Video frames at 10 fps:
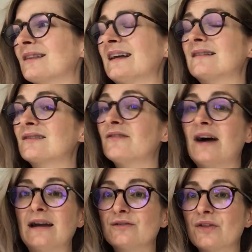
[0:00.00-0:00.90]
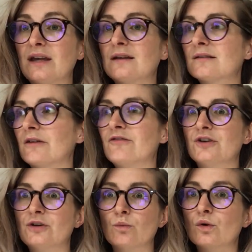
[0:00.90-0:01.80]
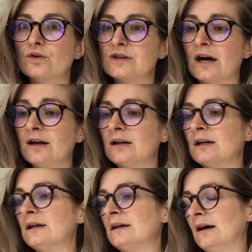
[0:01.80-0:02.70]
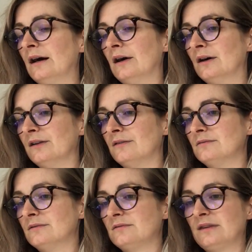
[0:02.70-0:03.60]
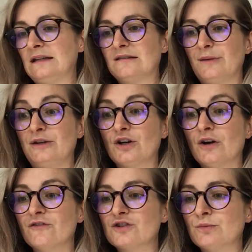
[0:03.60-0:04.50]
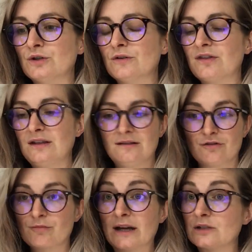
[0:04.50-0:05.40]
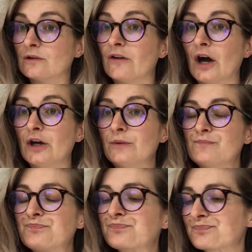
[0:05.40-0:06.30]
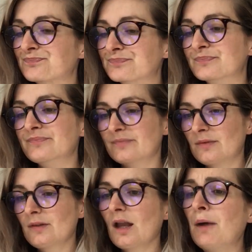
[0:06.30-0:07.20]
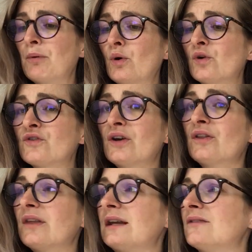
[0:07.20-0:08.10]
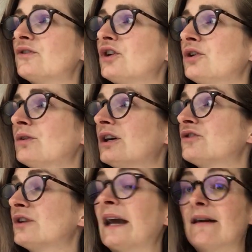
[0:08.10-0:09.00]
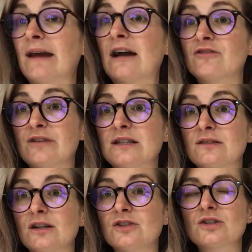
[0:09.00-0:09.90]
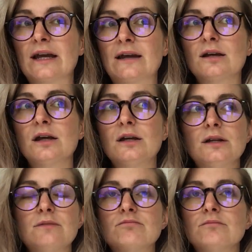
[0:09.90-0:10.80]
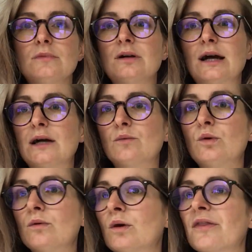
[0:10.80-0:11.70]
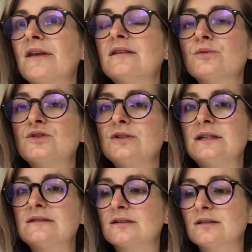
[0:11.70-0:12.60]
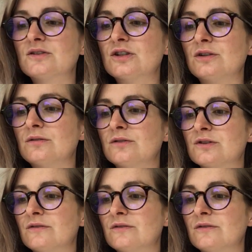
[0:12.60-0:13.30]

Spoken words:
like survival things like food and water, things to make you comfortable, things to remind you of home, but also things to carry out research, like what things would you need to